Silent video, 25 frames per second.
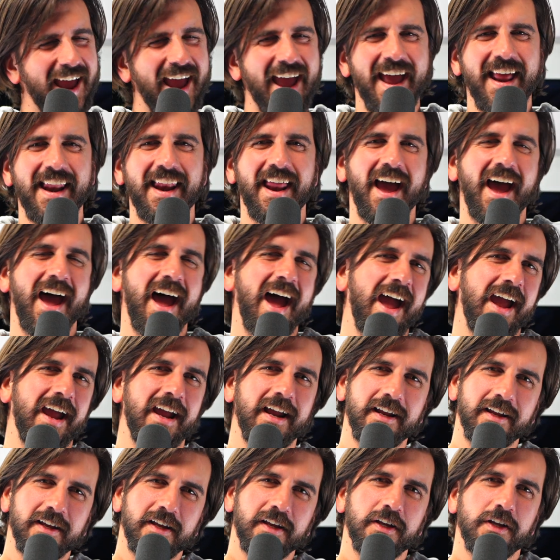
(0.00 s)
And
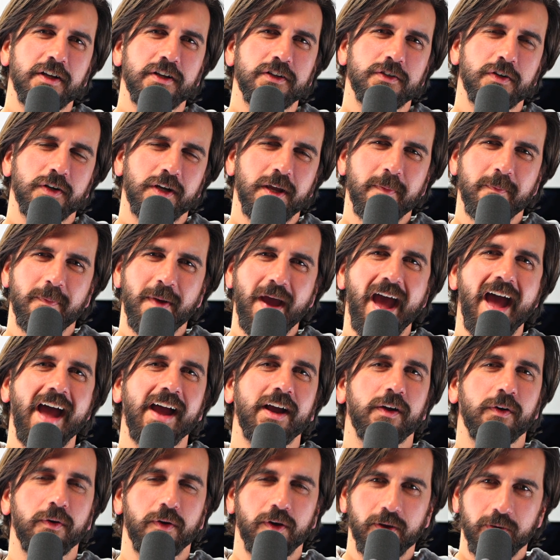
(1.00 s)
I took it
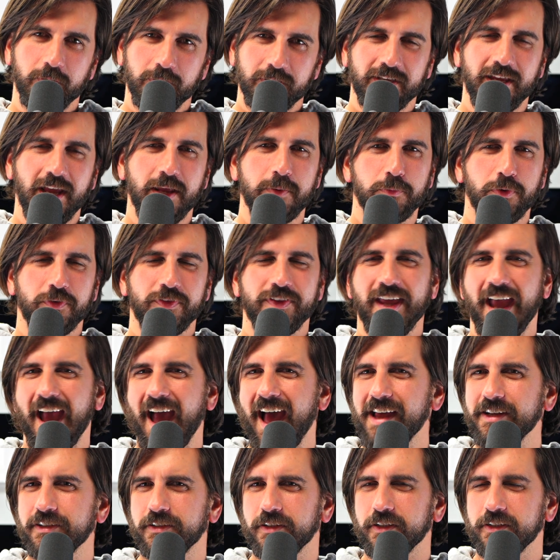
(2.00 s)
back, again, put the
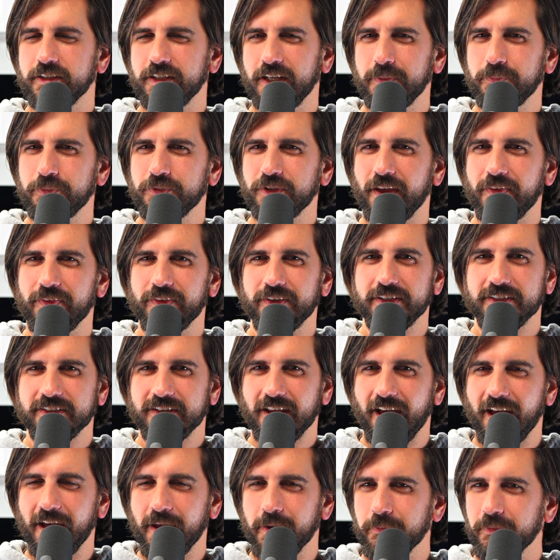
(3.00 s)
Astell tips on this
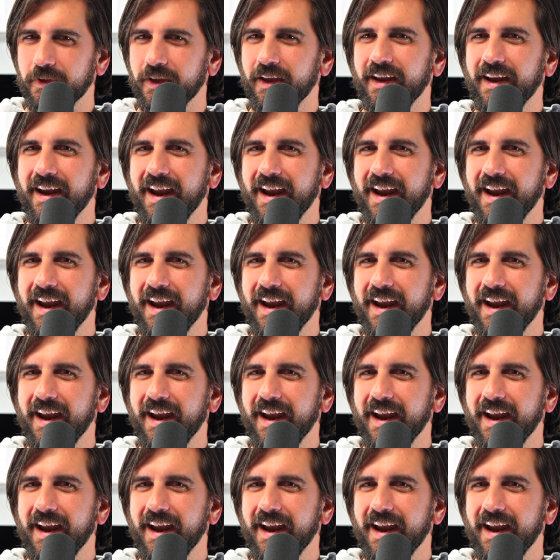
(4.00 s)
time,